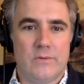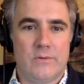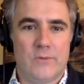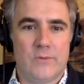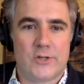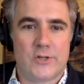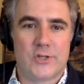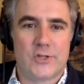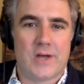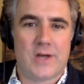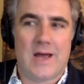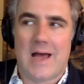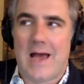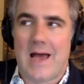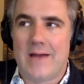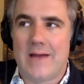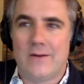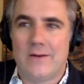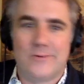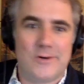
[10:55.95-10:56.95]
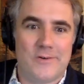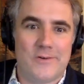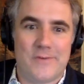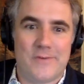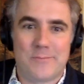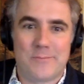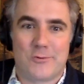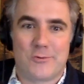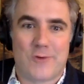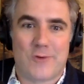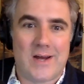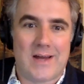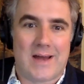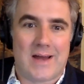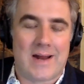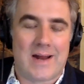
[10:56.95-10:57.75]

which I, I, don't know if I'm great at.